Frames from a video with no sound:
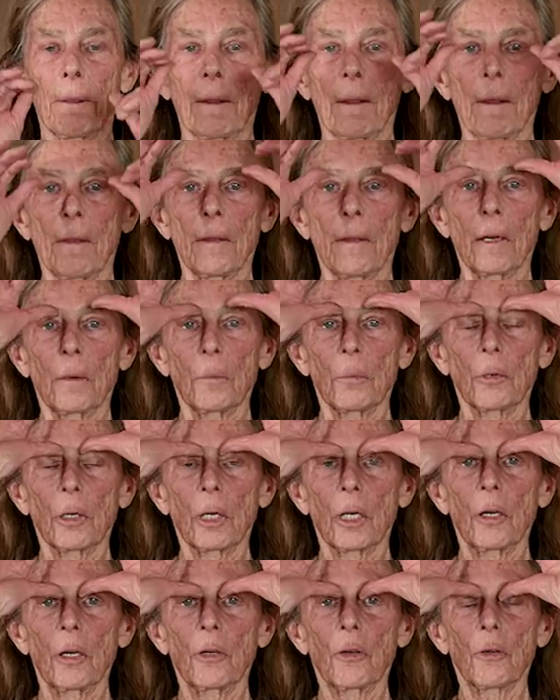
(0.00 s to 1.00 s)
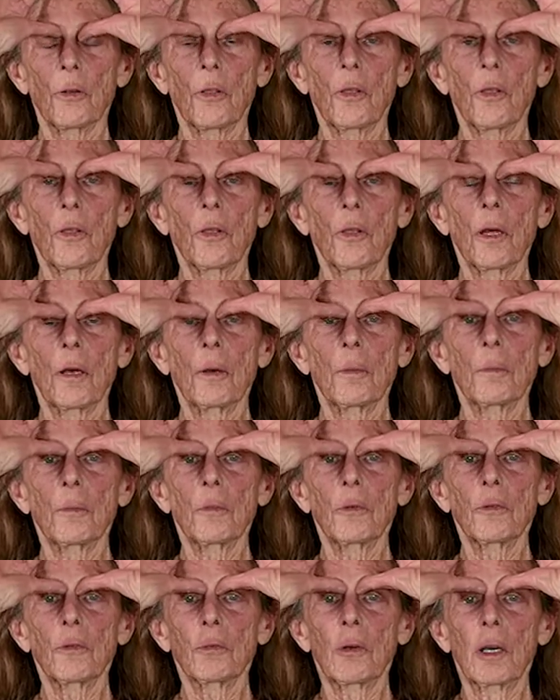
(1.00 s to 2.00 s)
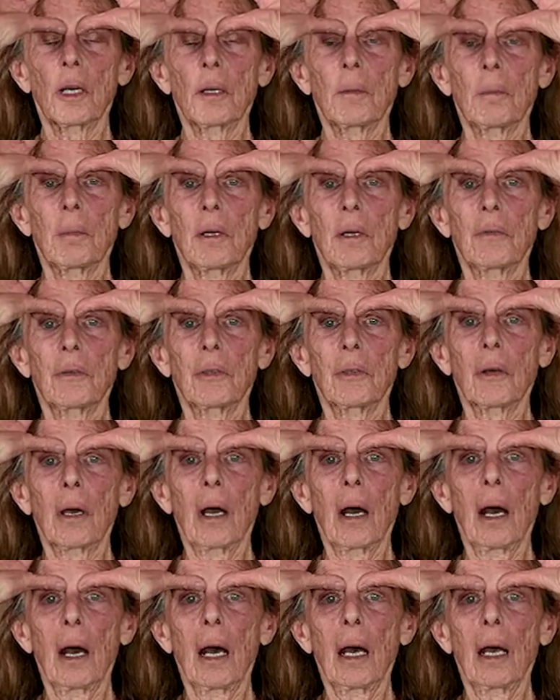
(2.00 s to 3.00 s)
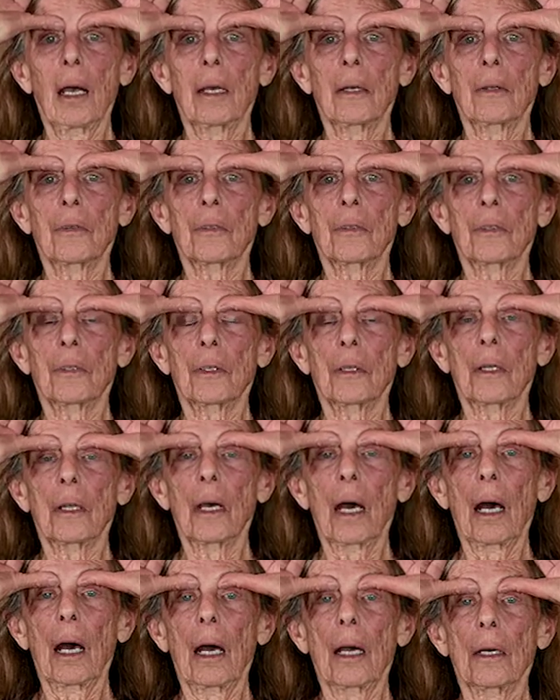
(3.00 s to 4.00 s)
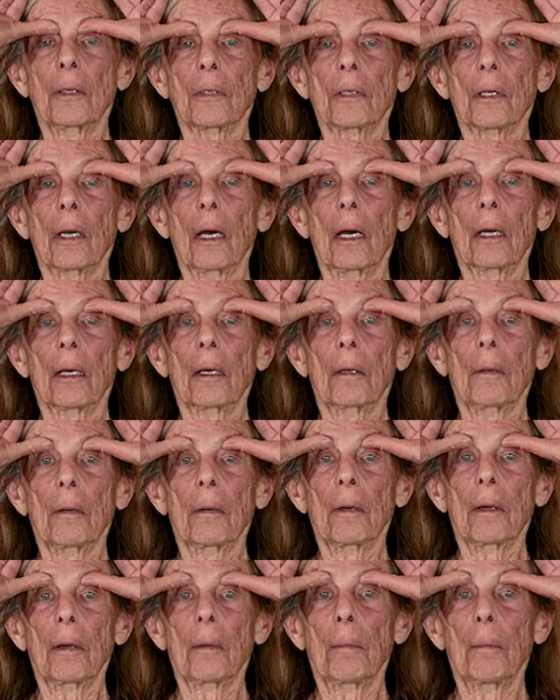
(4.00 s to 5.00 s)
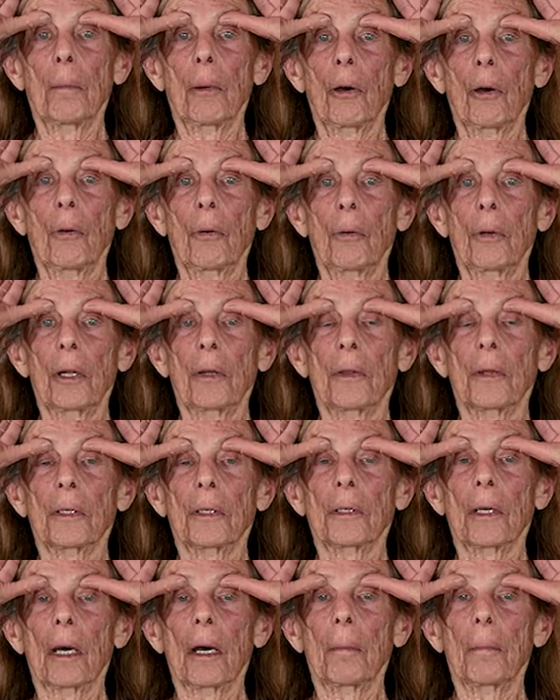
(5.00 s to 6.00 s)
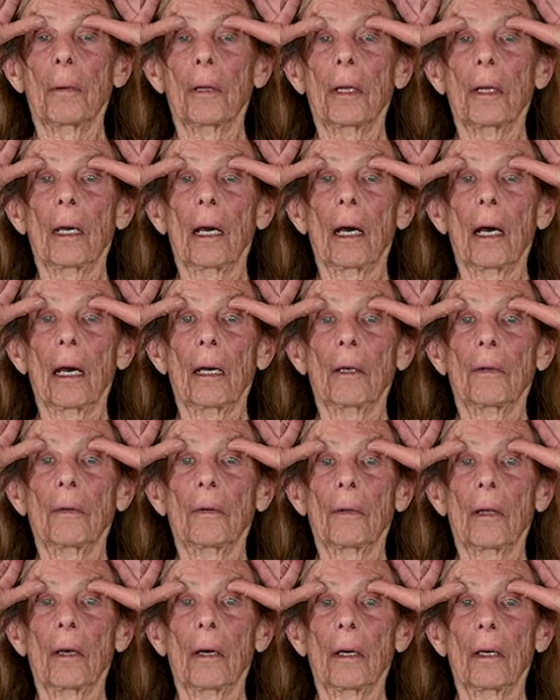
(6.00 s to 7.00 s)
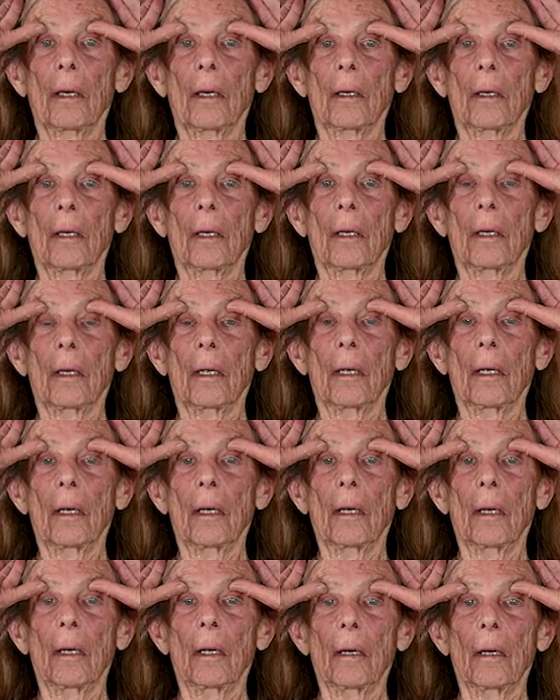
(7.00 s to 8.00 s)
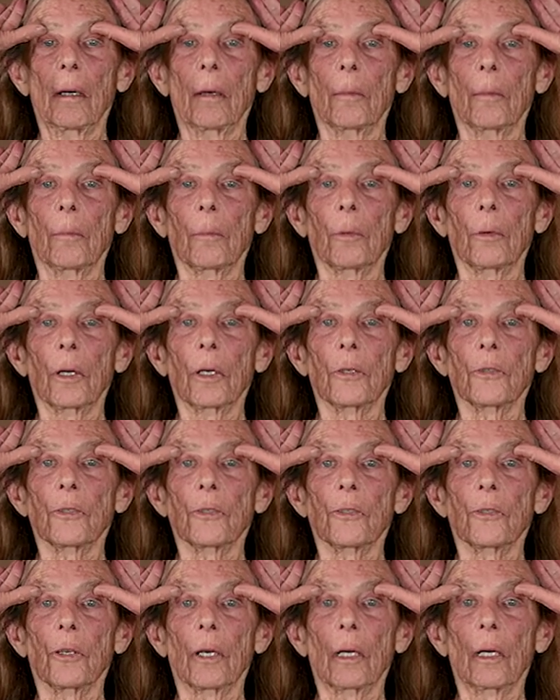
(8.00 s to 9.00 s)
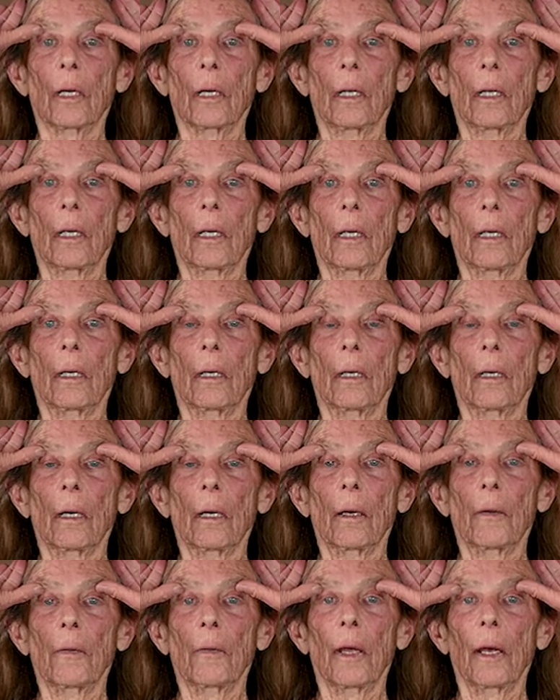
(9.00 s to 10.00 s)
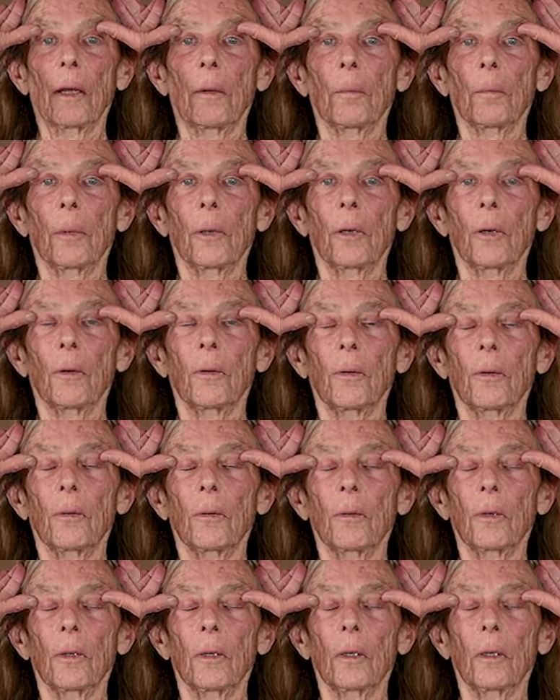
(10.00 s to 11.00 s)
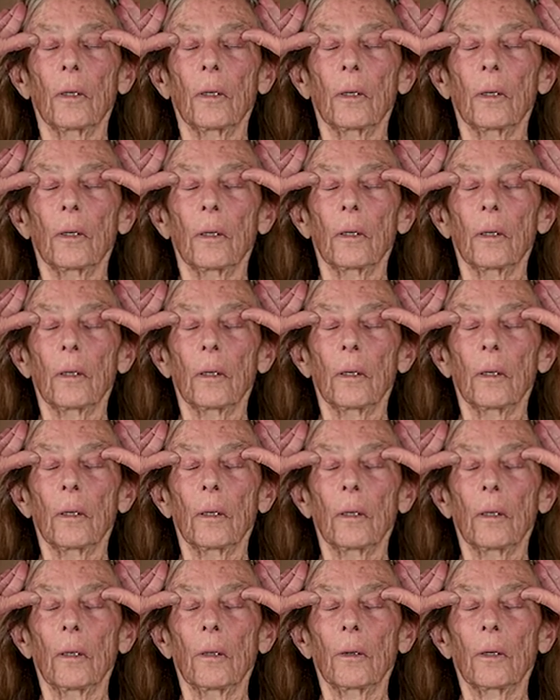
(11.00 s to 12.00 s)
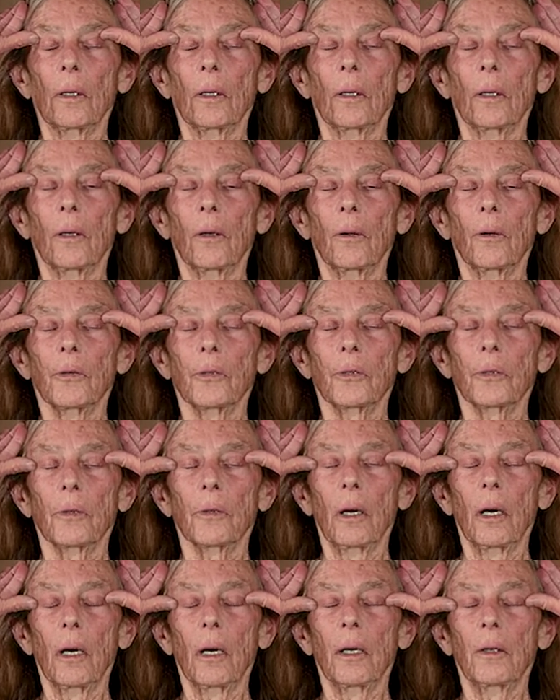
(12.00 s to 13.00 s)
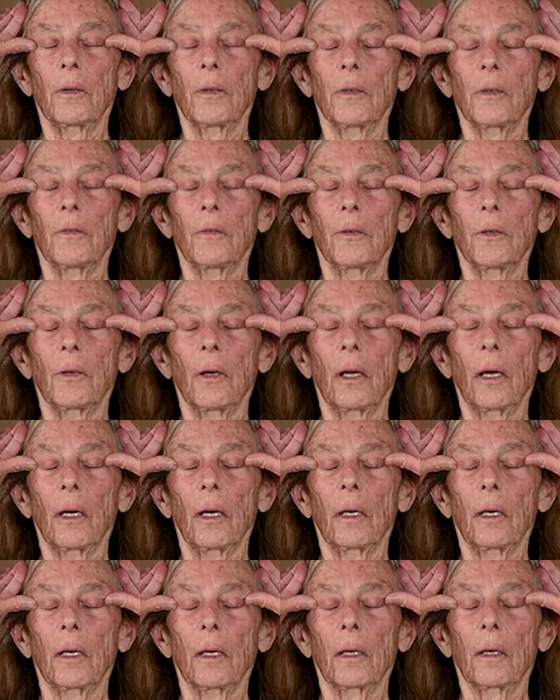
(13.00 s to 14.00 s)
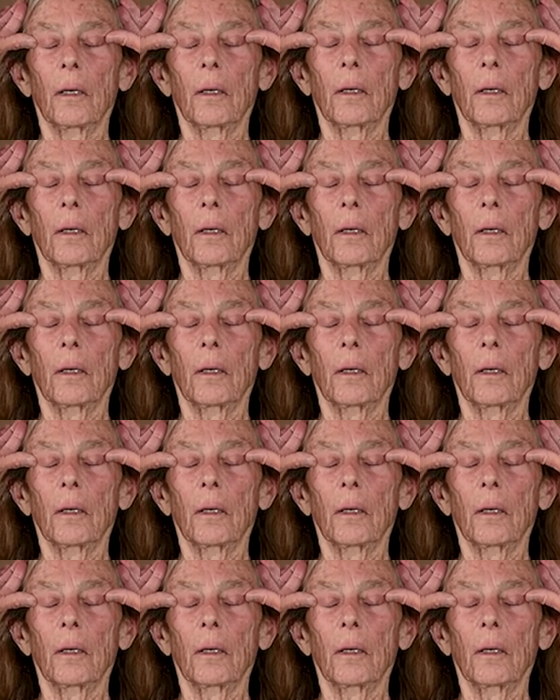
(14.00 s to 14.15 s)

And then bringing your thumbs right above your eyes to the eye socket, the bone at the top of the eye socket. Press gently on that bone. You can close your eyes if you like.